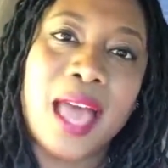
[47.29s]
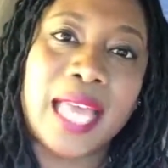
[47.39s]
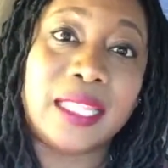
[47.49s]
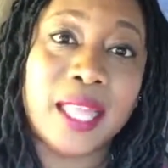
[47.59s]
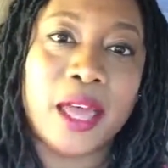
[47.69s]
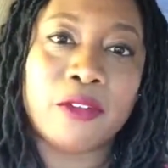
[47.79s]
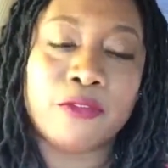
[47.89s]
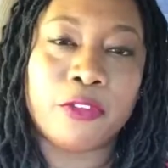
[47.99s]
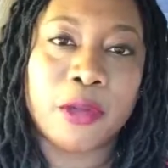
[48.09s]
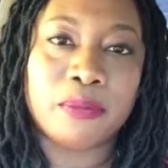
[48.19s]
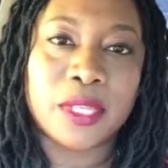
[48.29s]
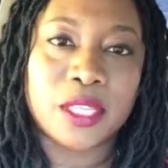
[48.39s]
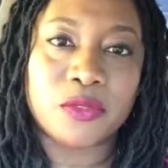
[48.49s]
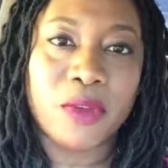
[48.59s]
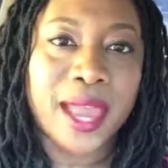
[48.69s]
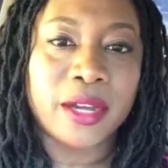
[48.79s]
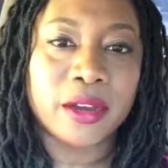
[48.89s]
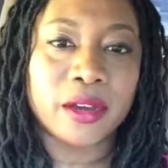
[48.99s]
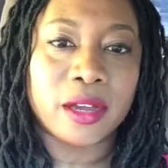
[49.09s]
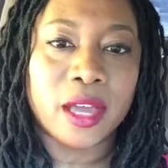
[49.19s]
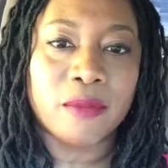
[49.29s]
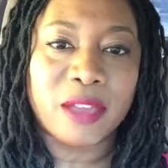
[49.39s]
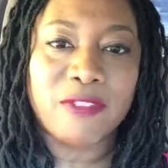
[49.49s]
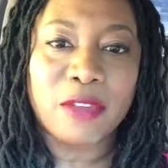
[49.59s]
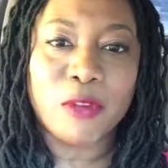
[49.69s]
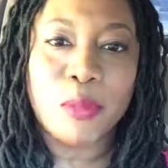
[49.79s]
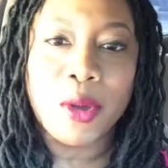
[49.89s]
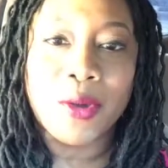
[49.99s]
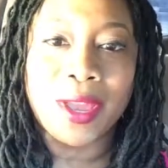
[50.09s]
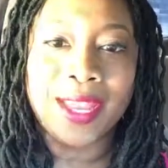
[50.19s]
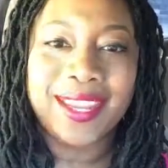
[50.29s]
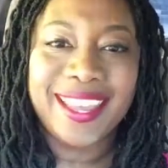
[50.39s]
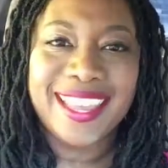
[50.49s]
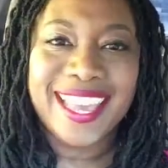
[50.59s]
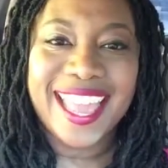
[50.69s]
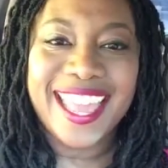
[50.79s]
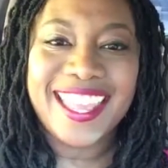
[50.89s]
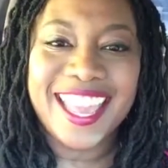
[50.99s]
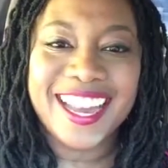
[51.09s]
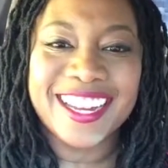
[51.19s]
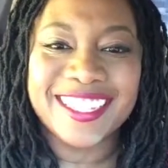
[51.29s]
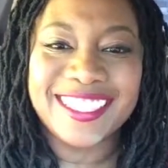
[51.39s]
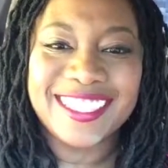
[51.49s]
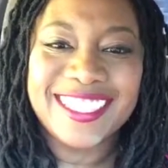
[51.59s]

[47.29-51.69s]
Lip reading: I love from this writer, my favorite poet. Hey there.